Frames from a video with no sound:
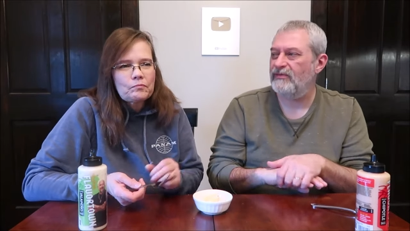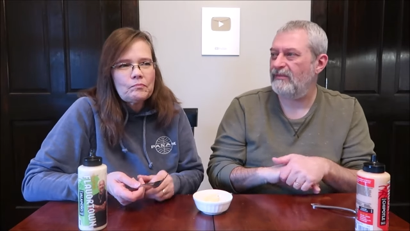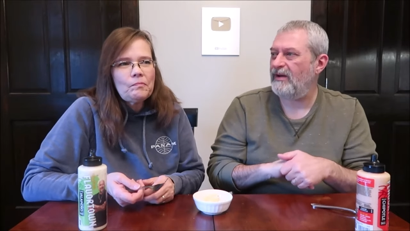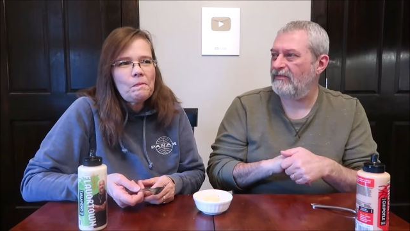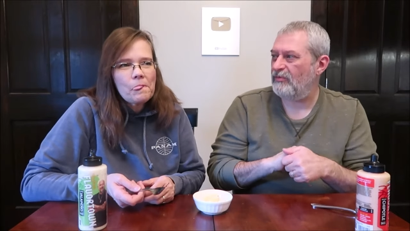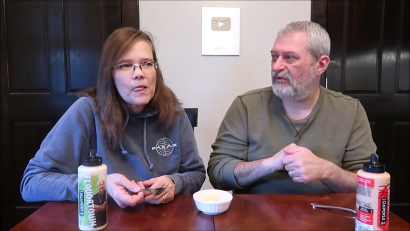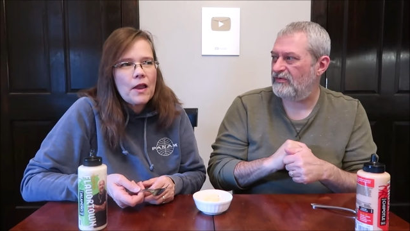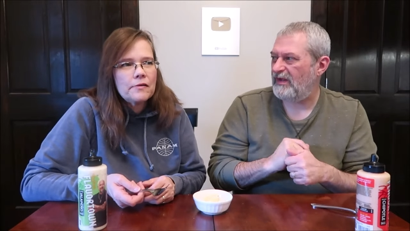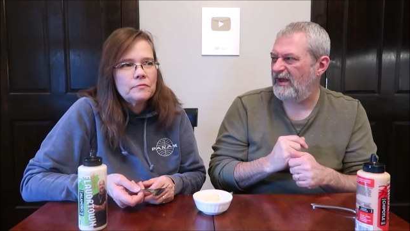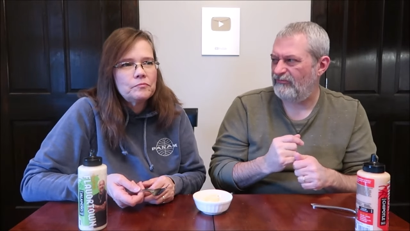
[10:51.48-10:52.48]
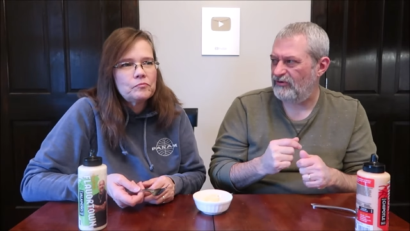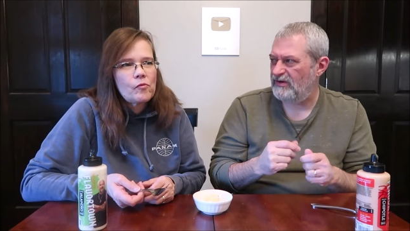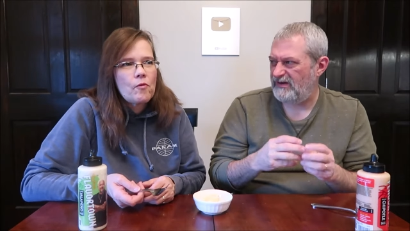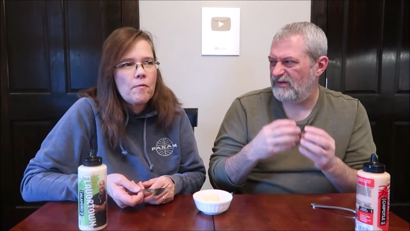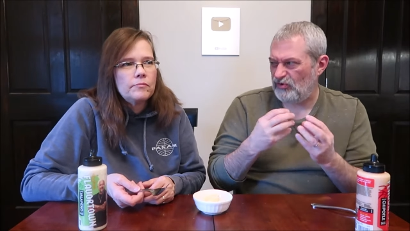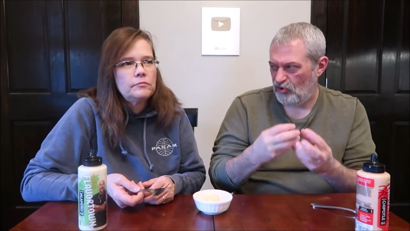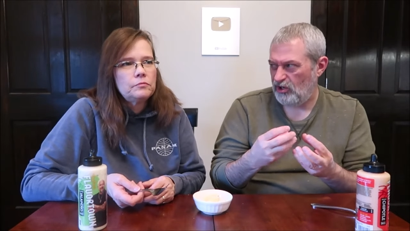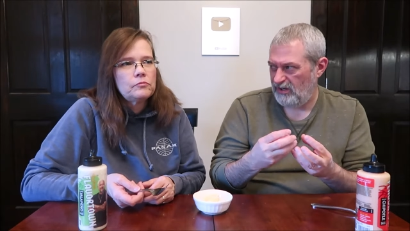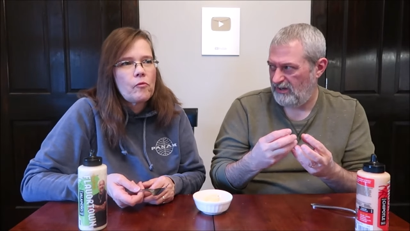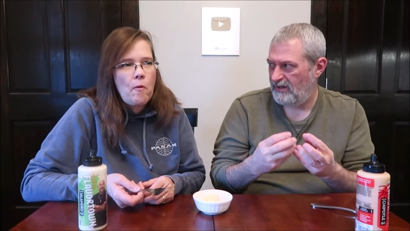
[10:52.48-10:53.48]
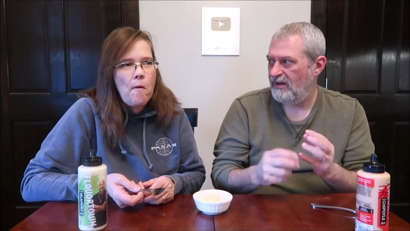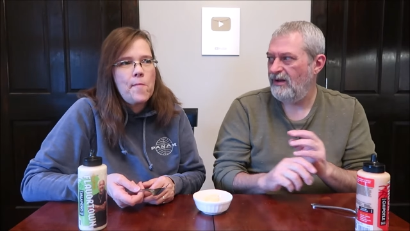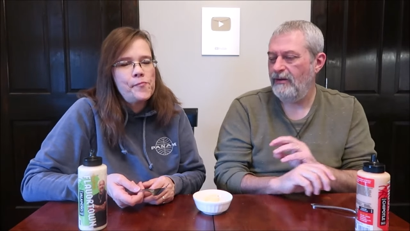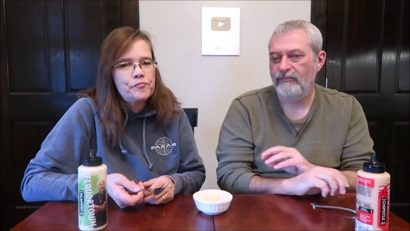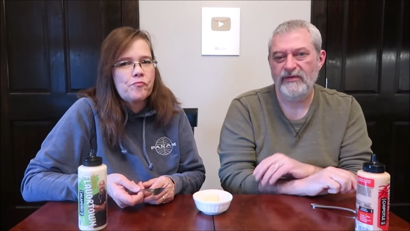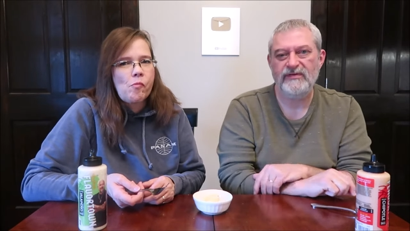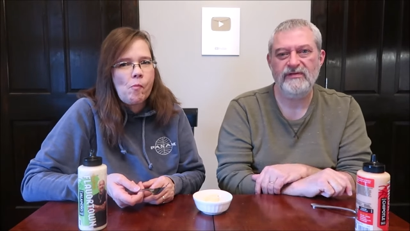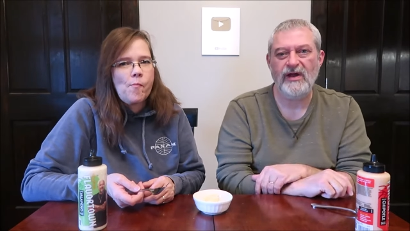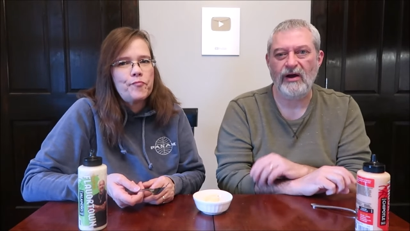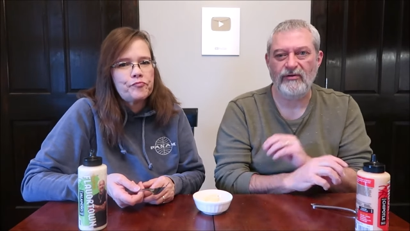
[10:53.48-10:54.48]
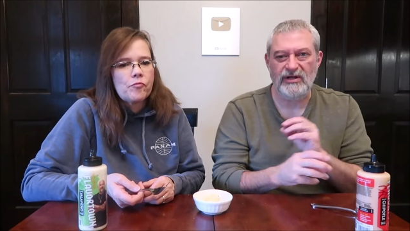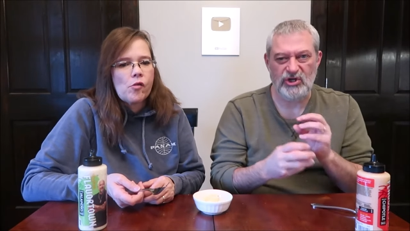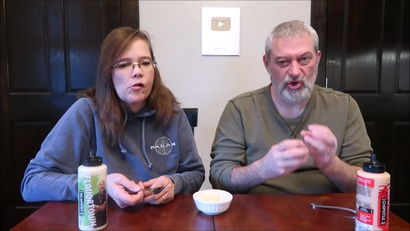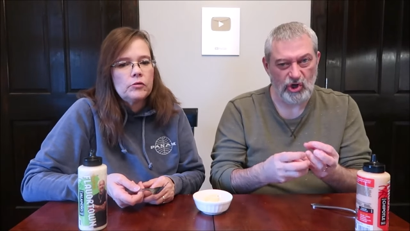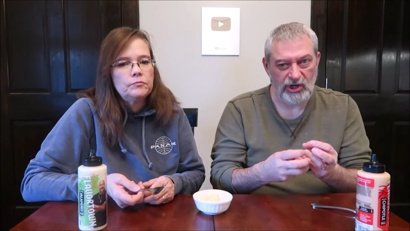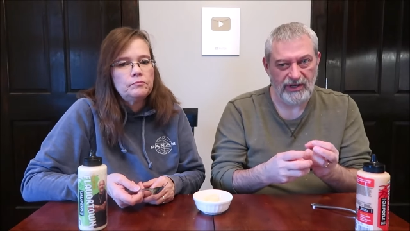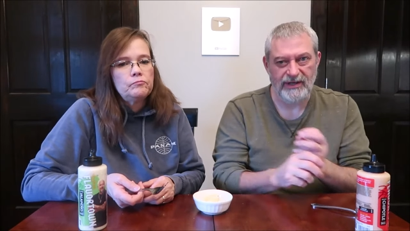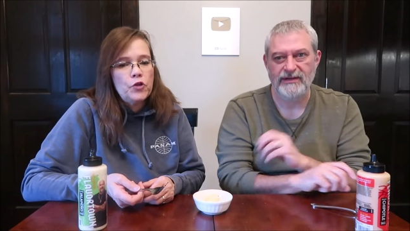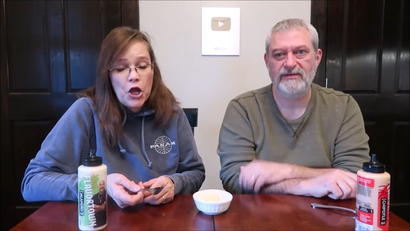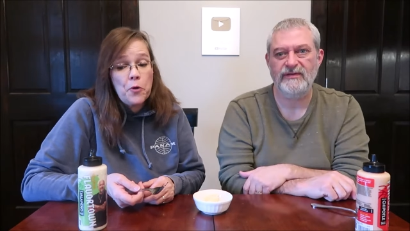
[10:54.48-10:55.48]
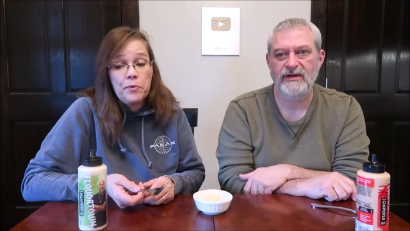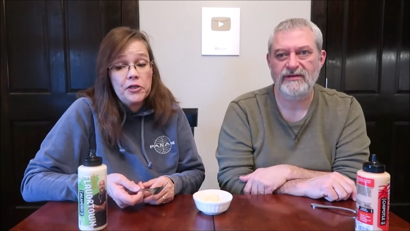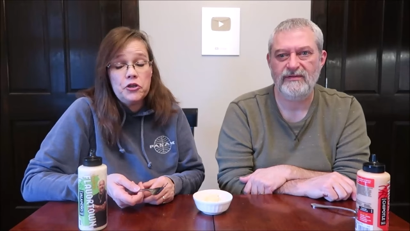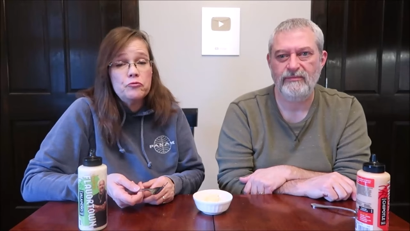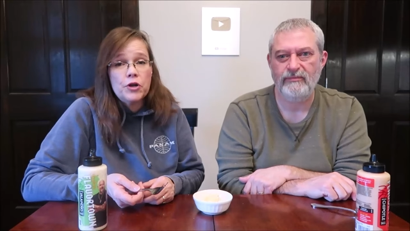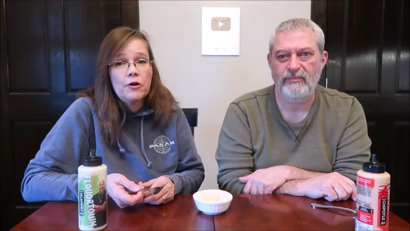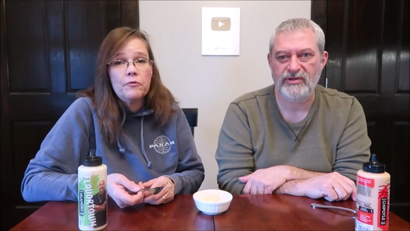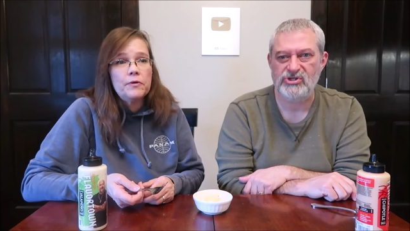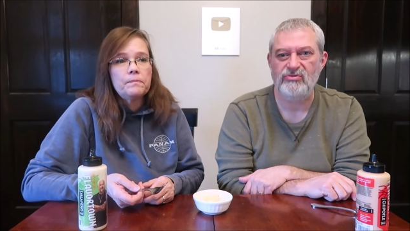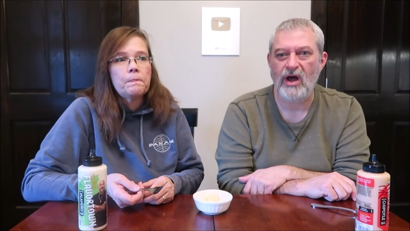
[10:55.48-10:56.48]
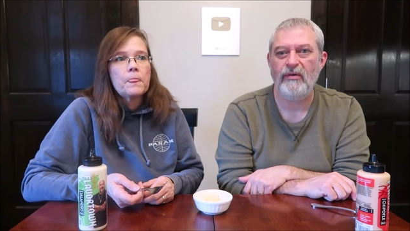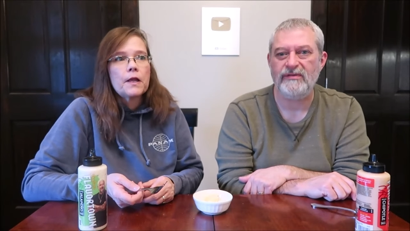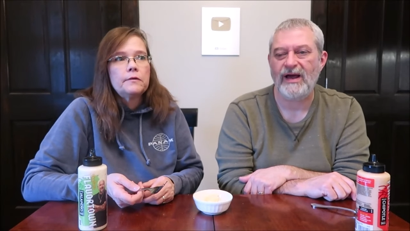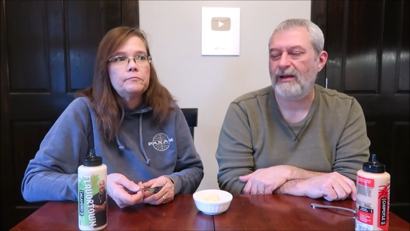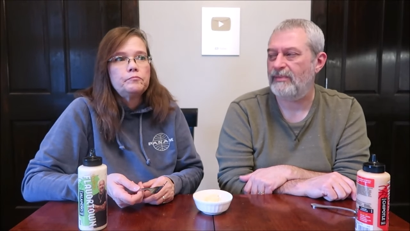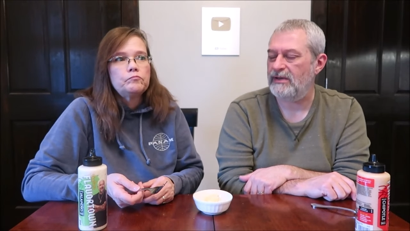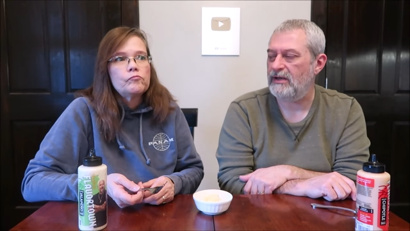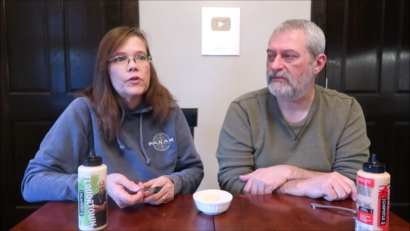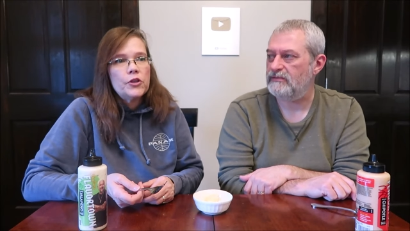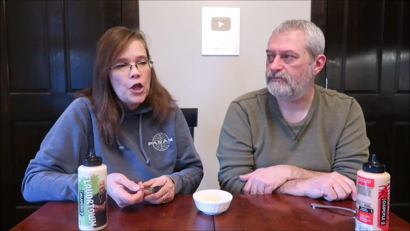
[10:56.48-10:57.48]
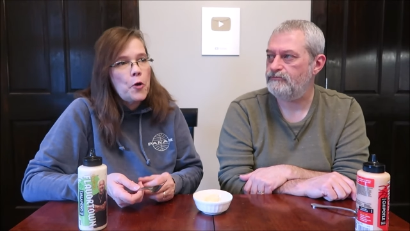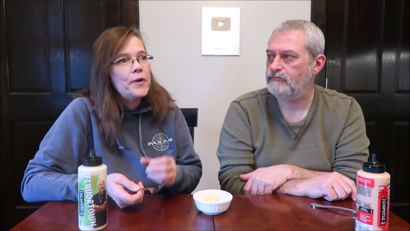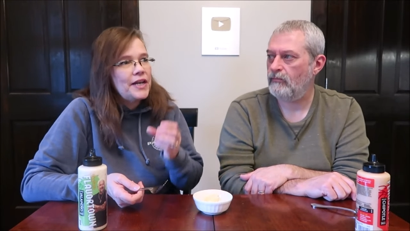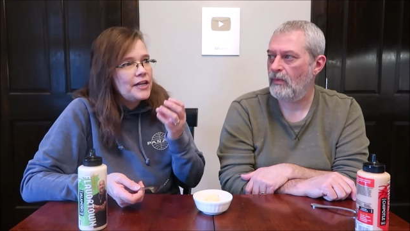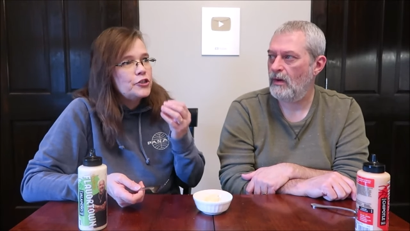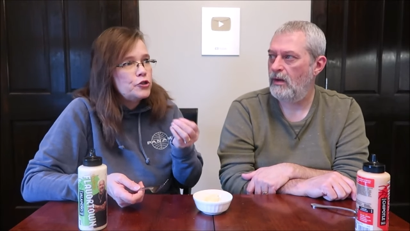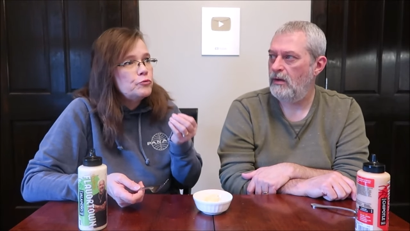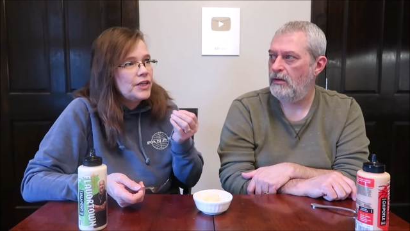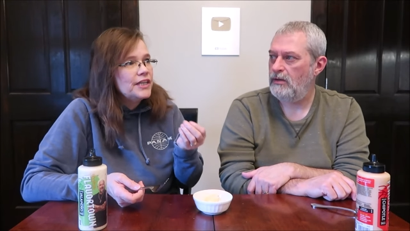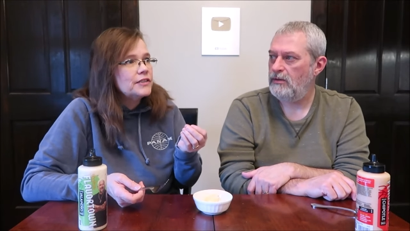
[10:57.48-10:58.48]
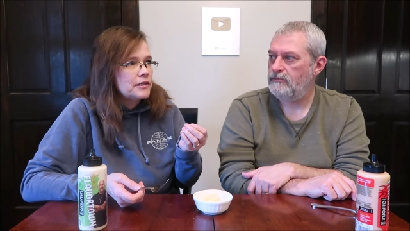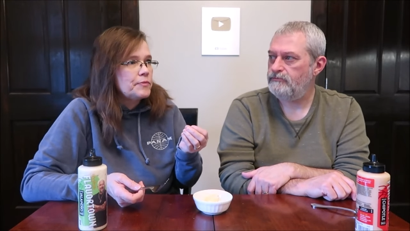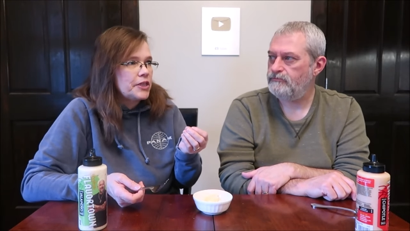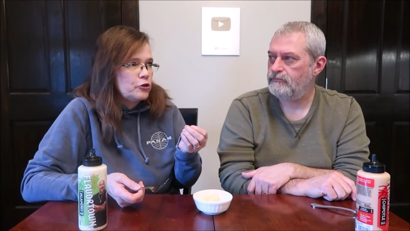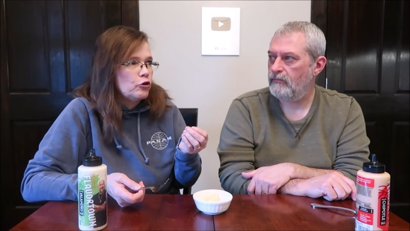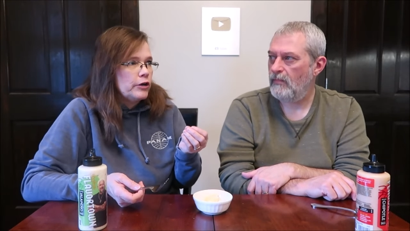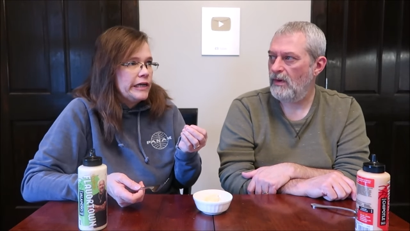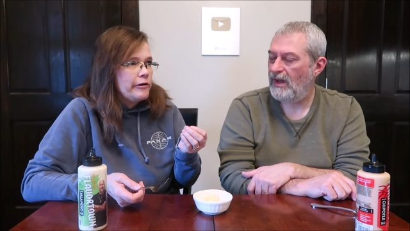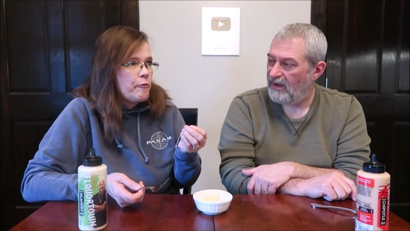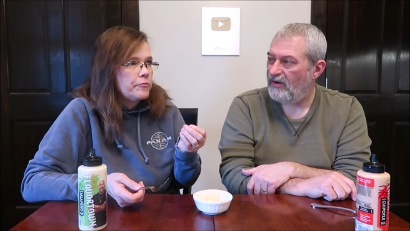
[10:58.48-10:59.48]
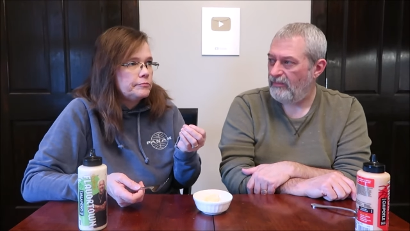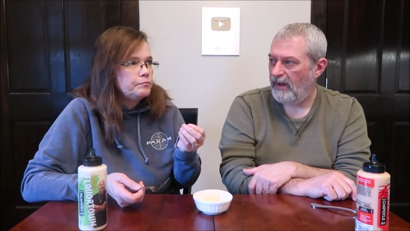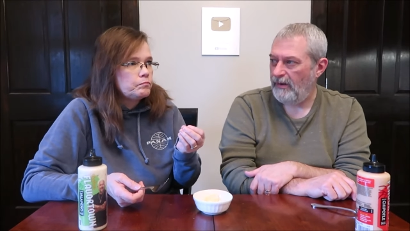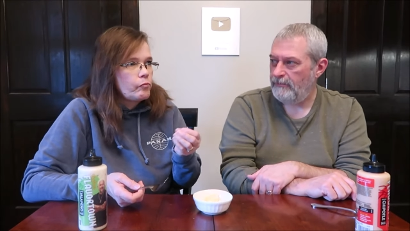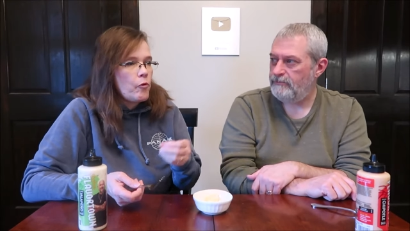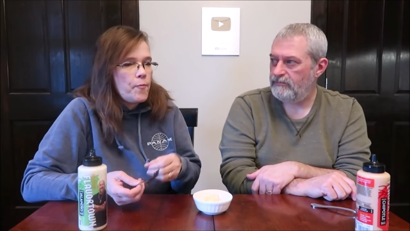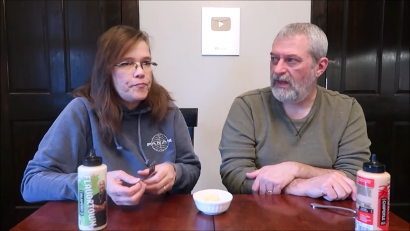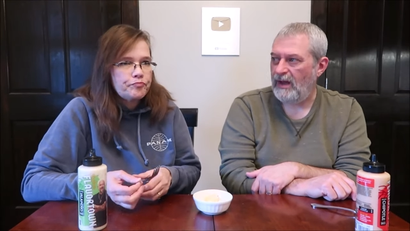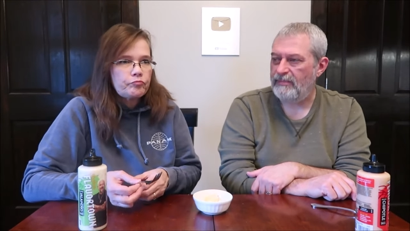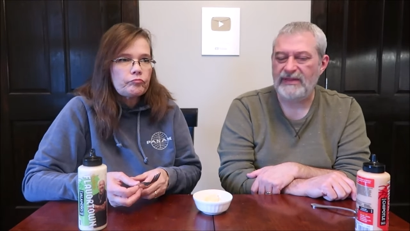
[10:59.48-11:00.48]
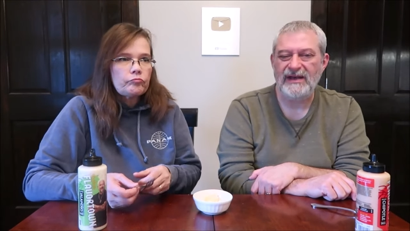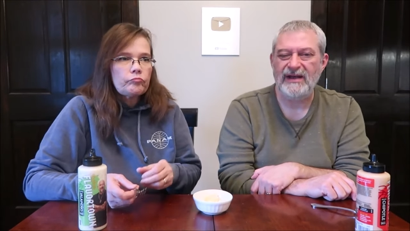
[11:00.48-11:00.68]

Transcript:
Speaker 1: sometimes we'll say it really tastes green. Mm -hmm. This is not really green. It's, no, but you know, but you know it's jalapenos.
Speaker 2: No, and I do get some of the green.
Speaker 1: A little bit, yeah, but they